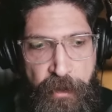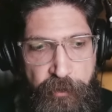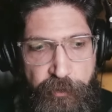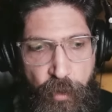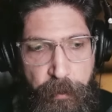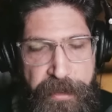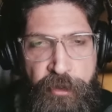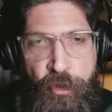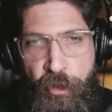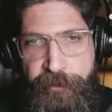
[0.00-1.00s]
So
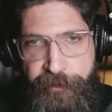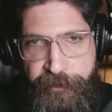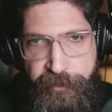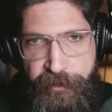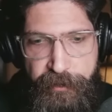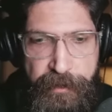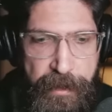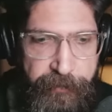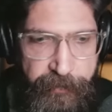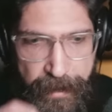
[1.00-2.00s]
beyond,
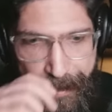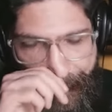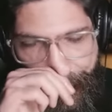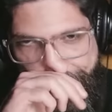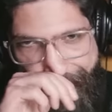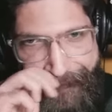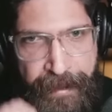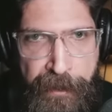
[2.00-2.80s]
let's say, Odessa,